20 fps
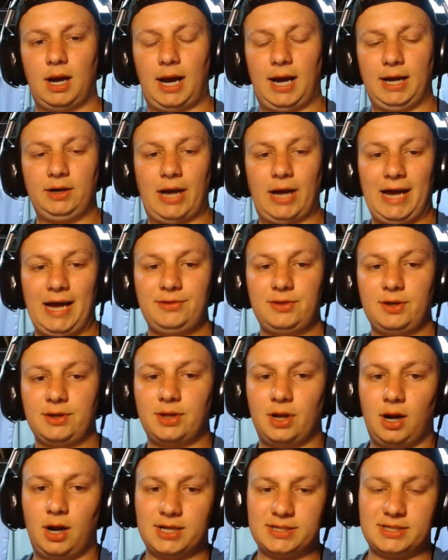I think
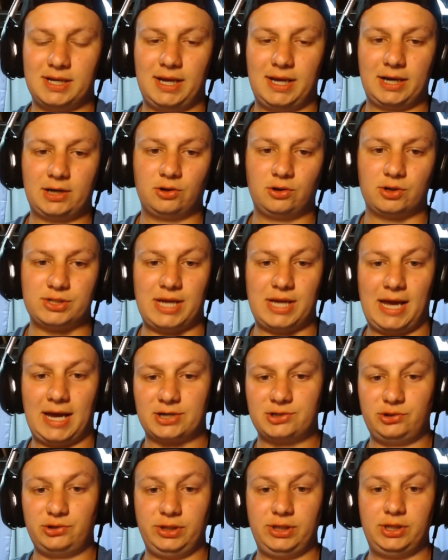that Austin Eckler is
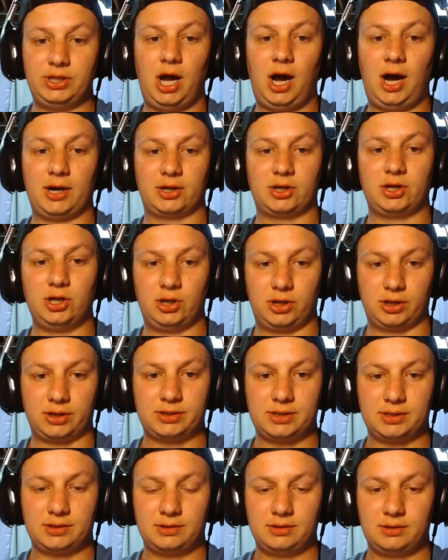actually not
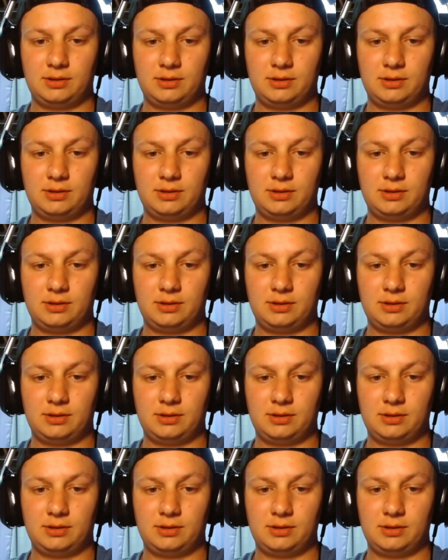cooked.